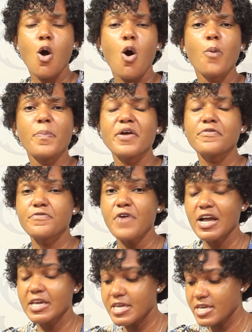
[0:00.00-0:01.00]
O Ben
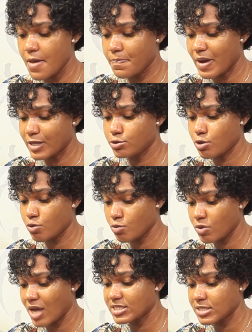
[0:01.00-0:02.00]
Frank ye pantio,
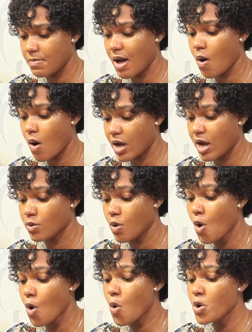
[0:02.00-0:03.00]
no, a summer or canoe,
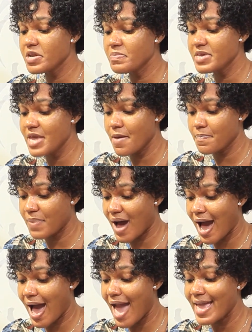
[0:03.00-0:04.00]
only ye
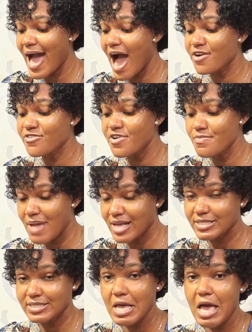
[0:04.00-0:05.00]
pa, a
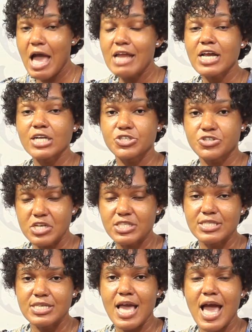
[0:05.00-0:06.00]
agreement, and a
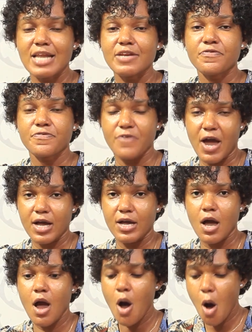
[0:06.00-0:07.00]
Tracey, and a Frank,
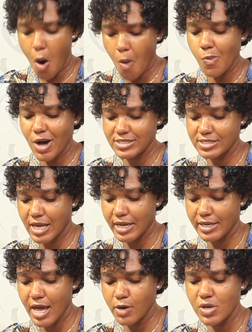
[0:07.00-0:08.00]
almost
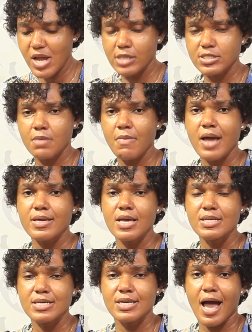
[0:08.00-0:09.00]
signing. And only a summer
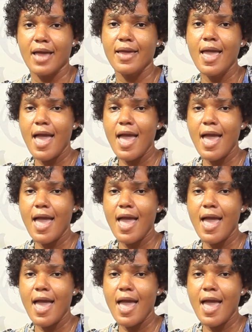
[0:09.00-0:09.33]
ye decay.